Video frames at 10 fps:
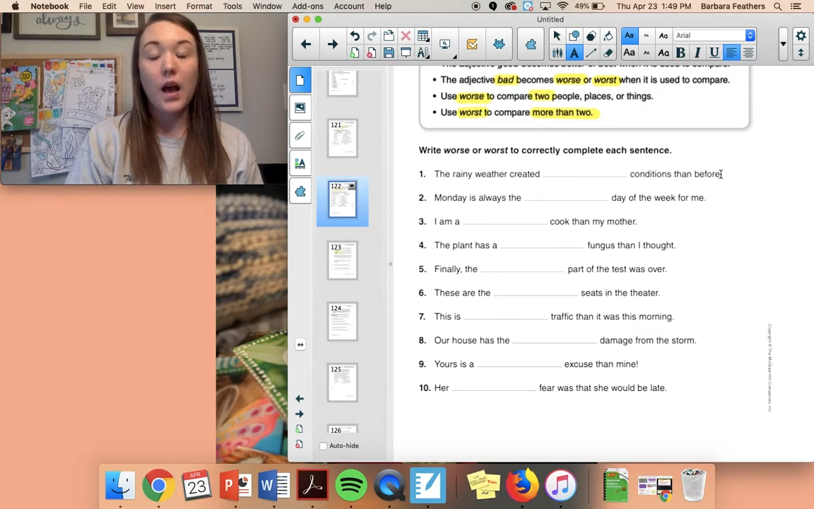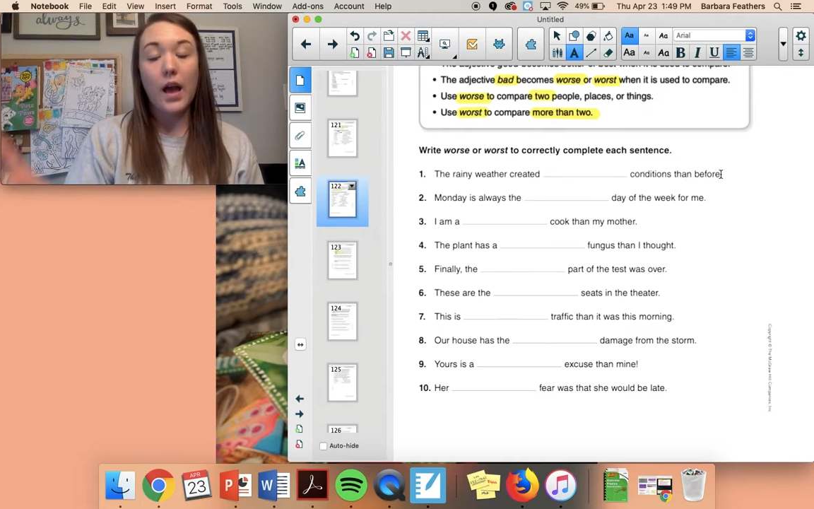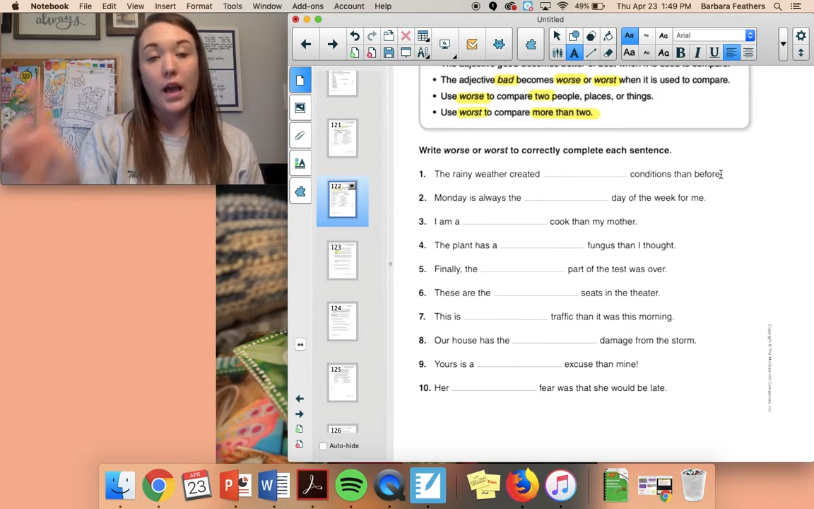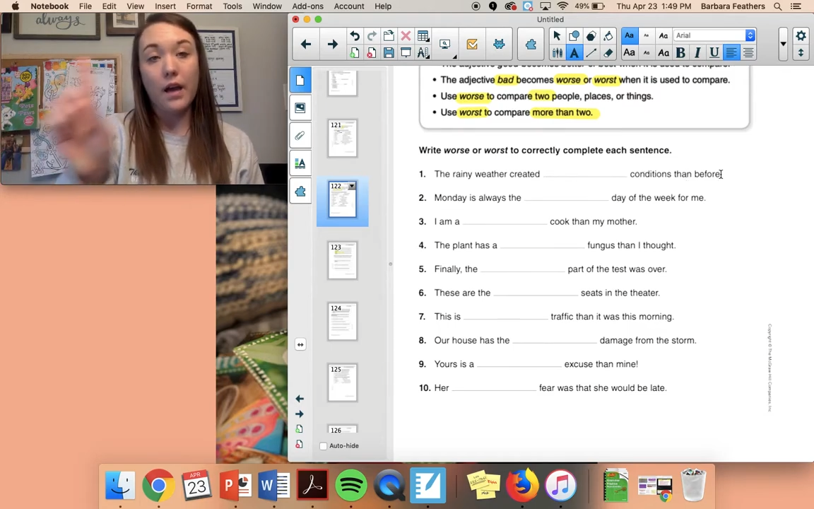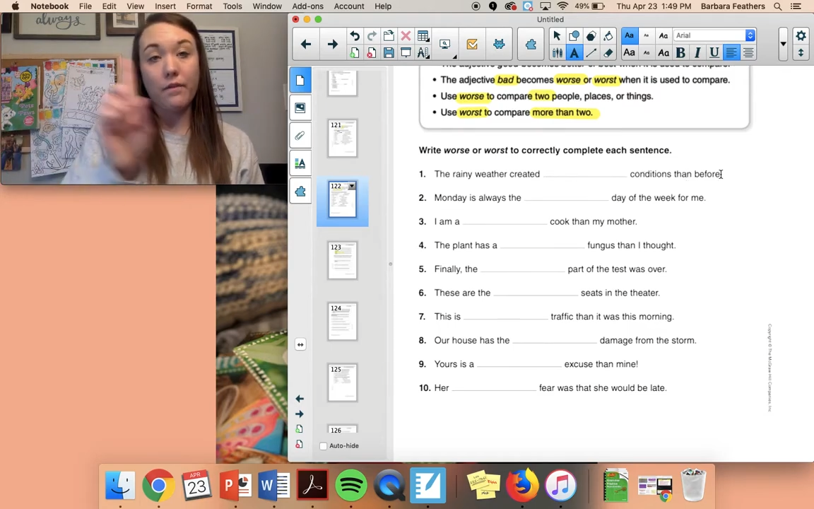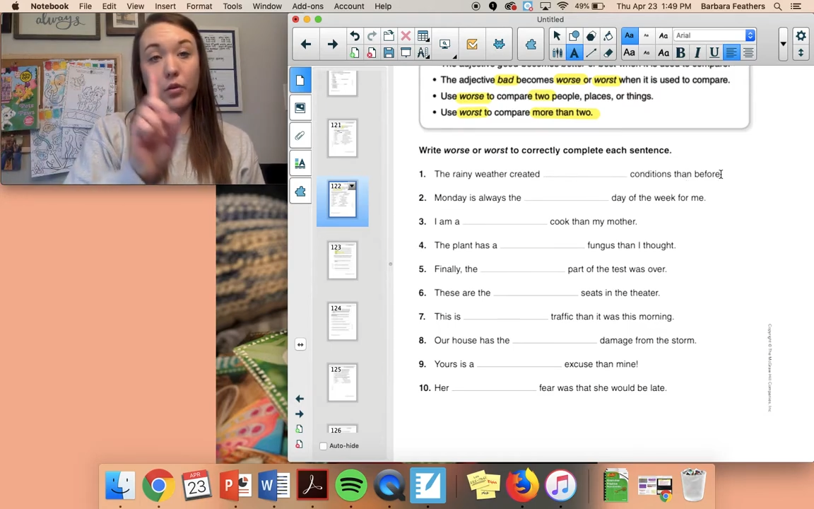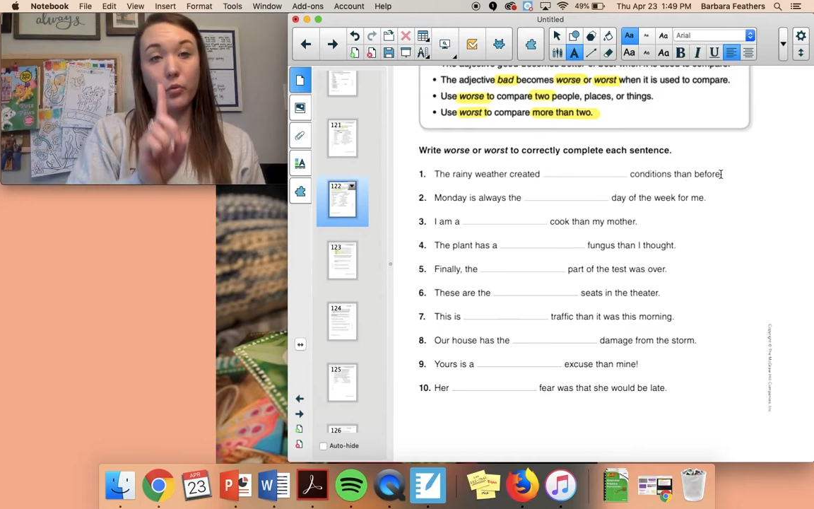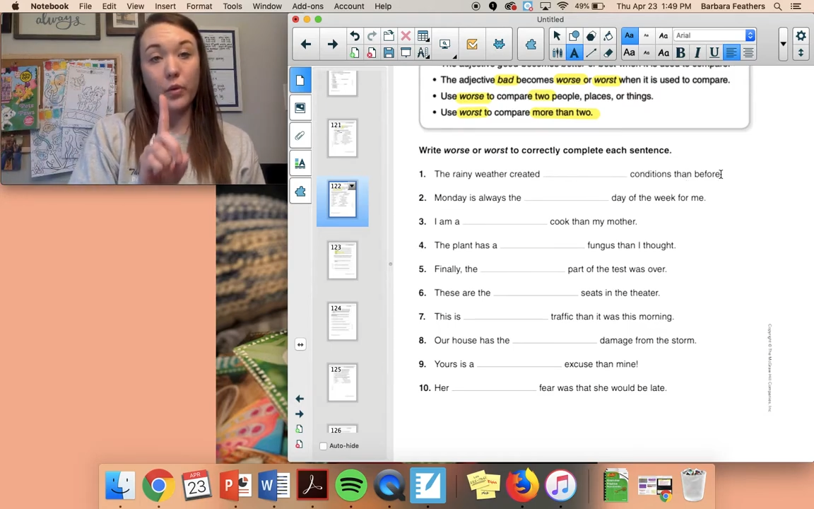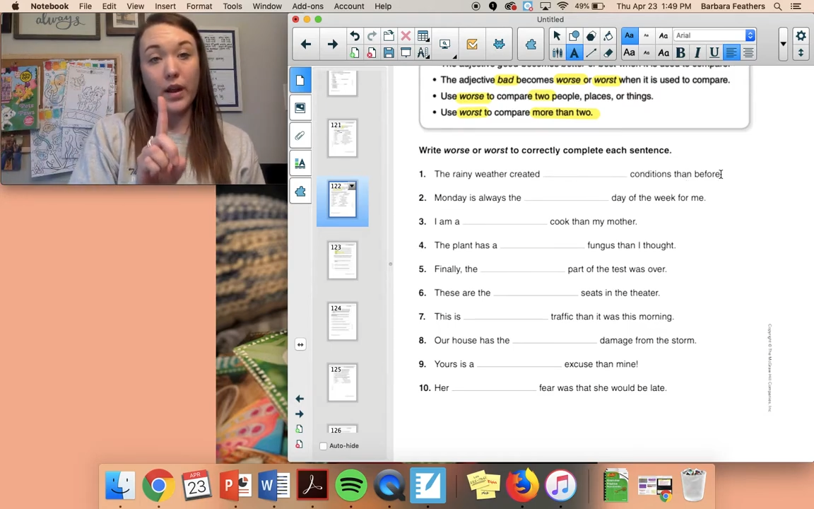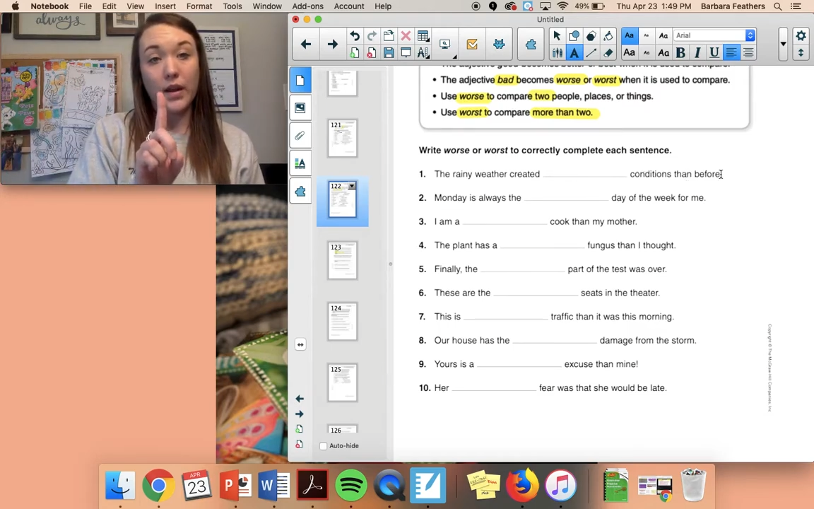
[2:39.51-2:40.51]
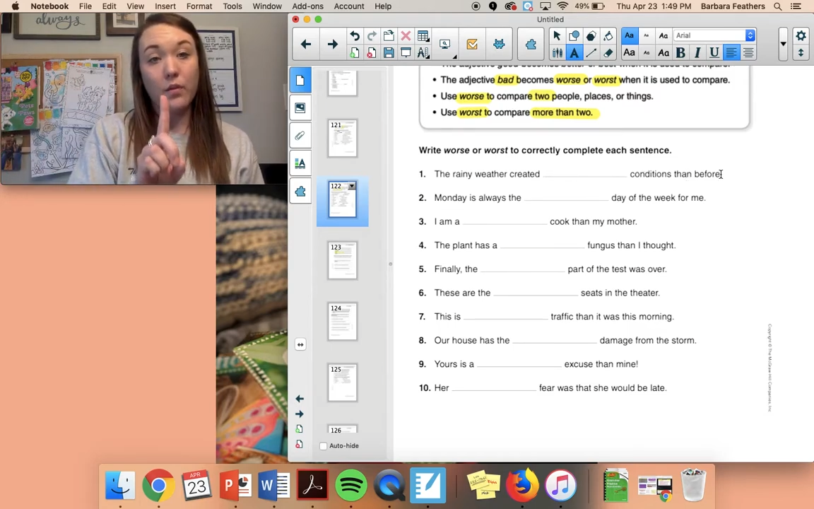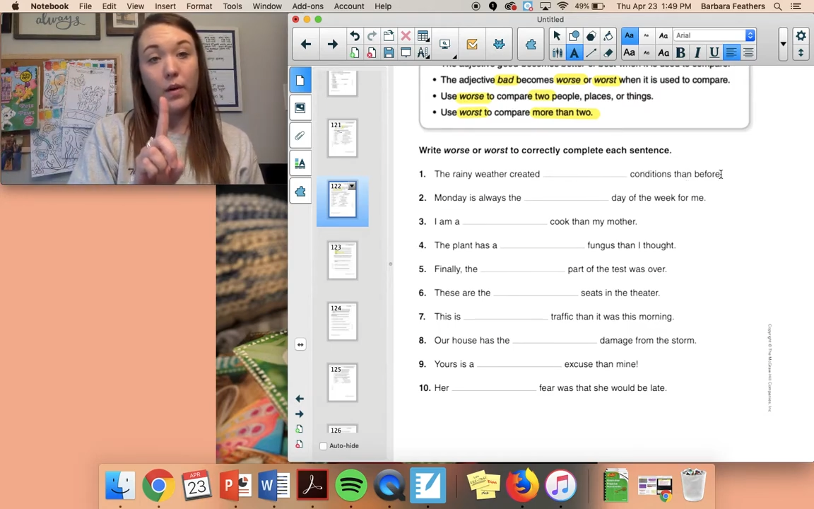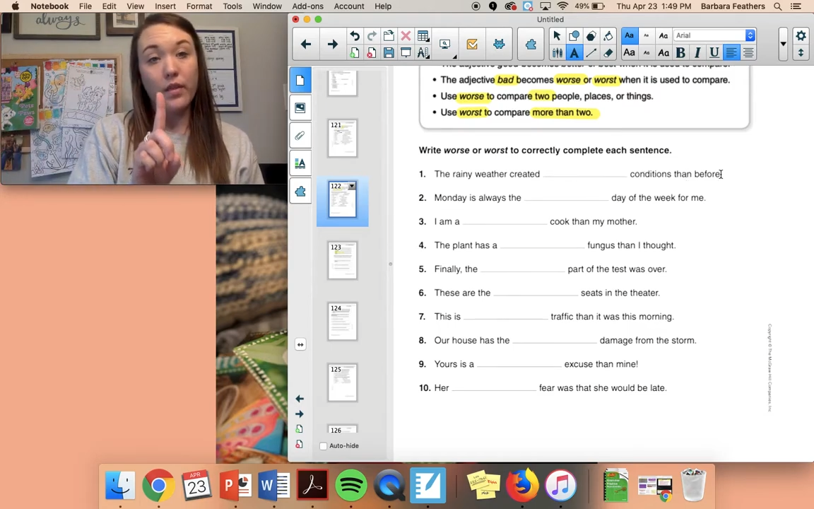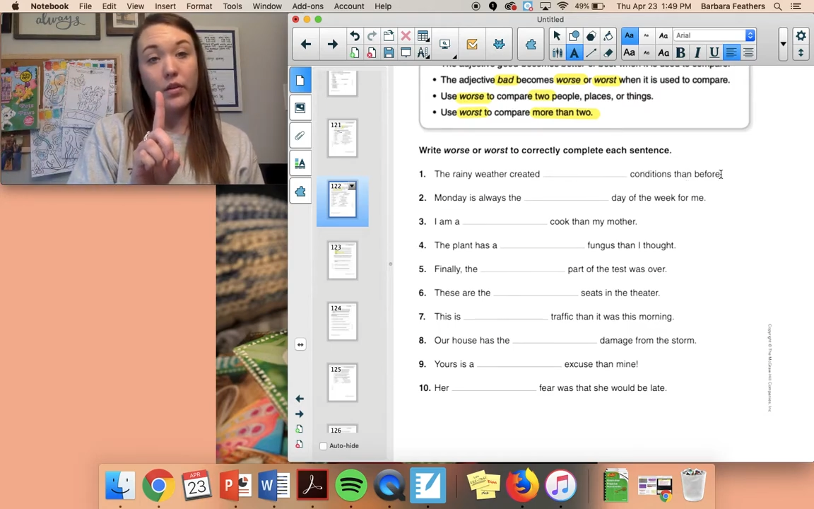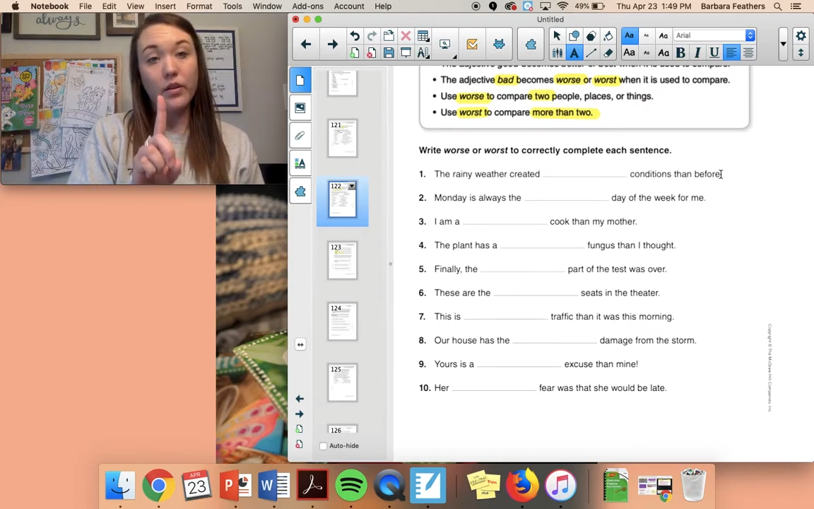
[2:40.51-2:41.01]
I have the rainy
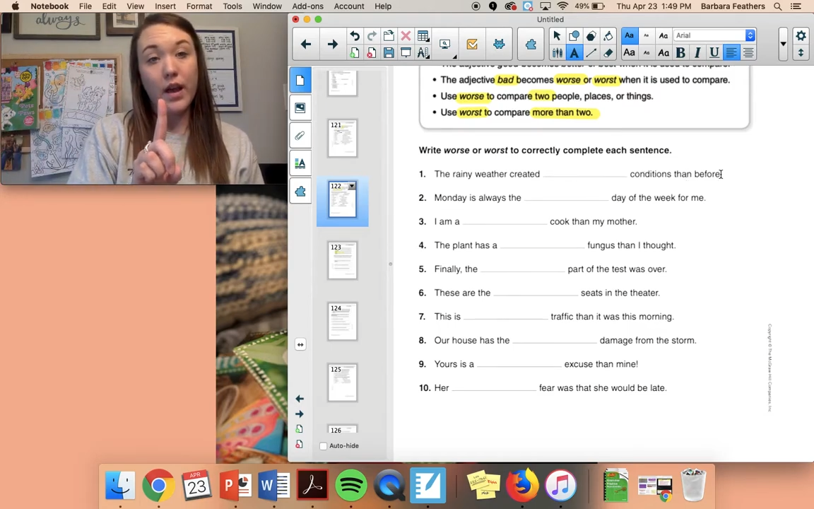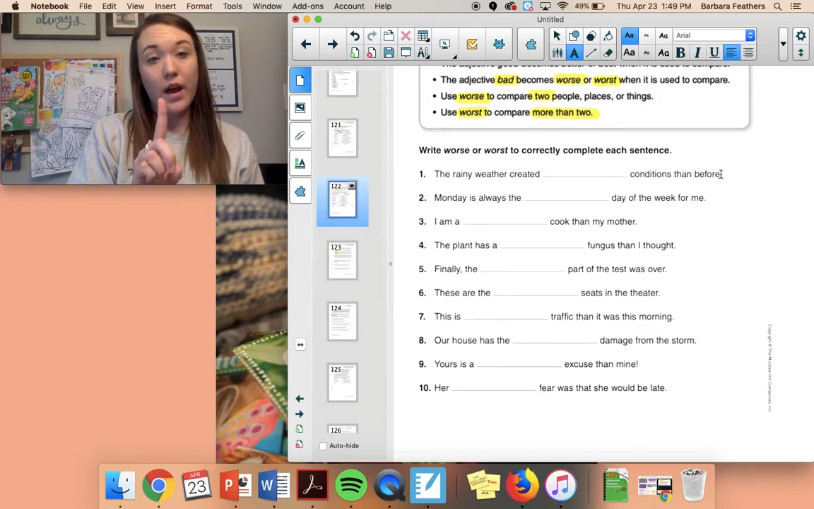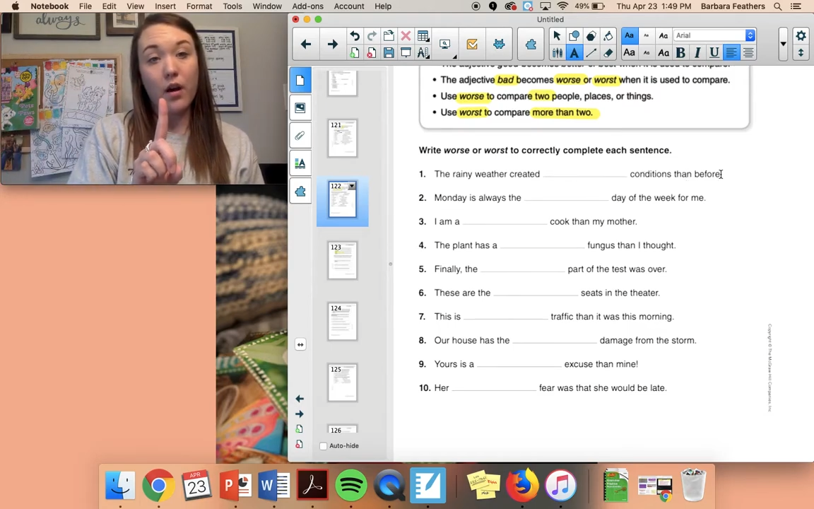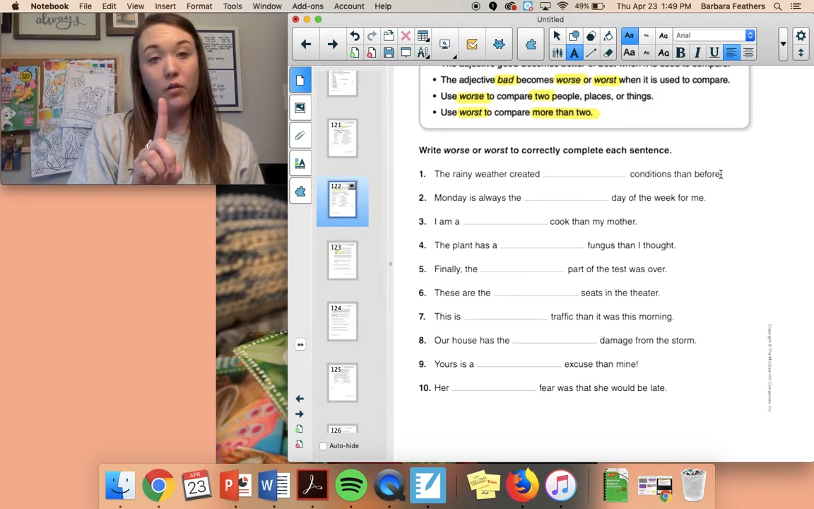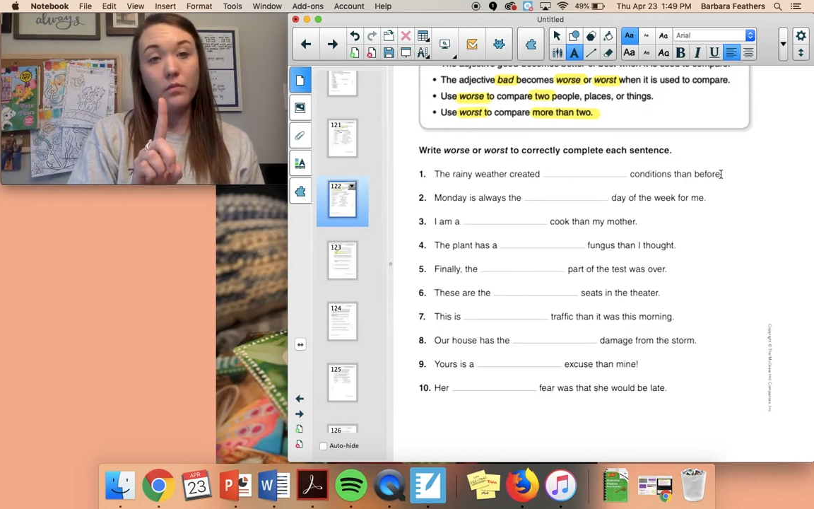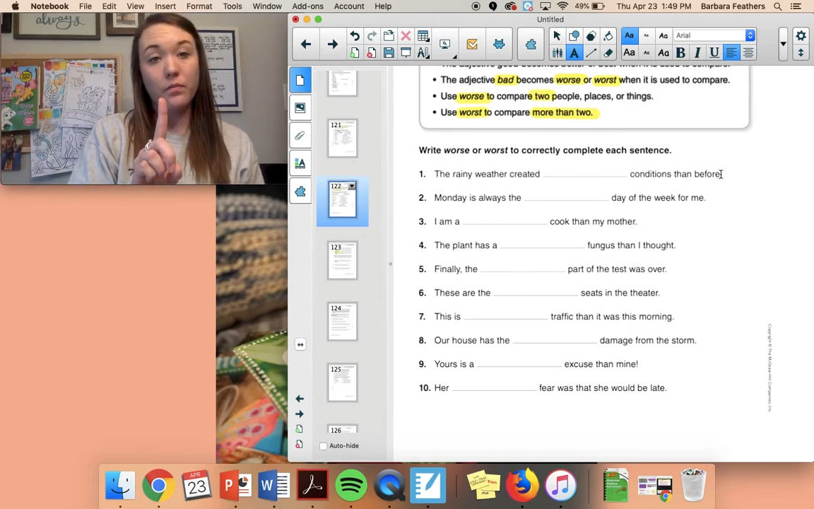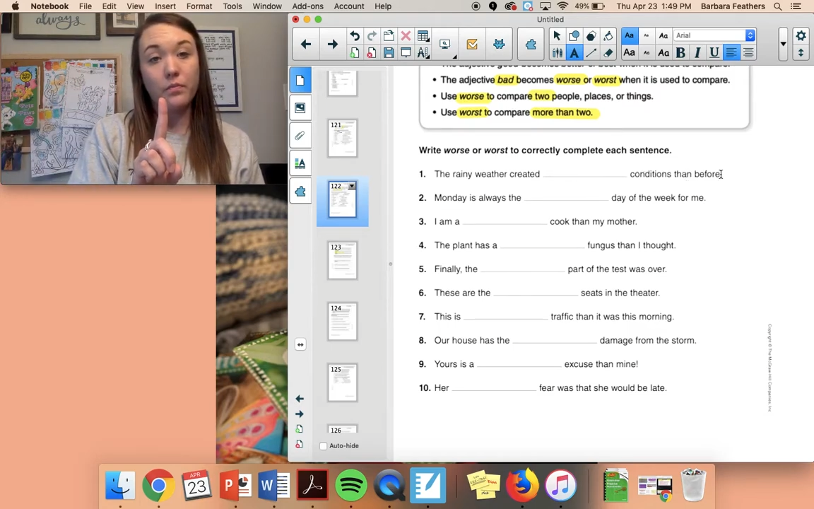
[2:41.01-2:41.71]
weather now,